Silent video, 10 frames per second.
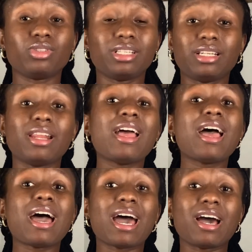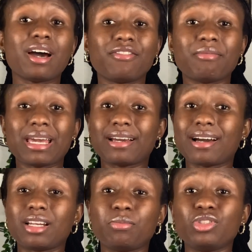Then I have my
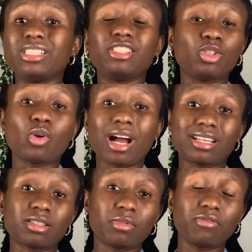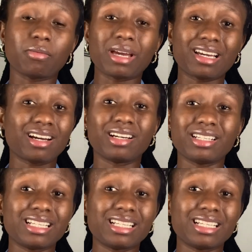card, but they did not ask me for my card.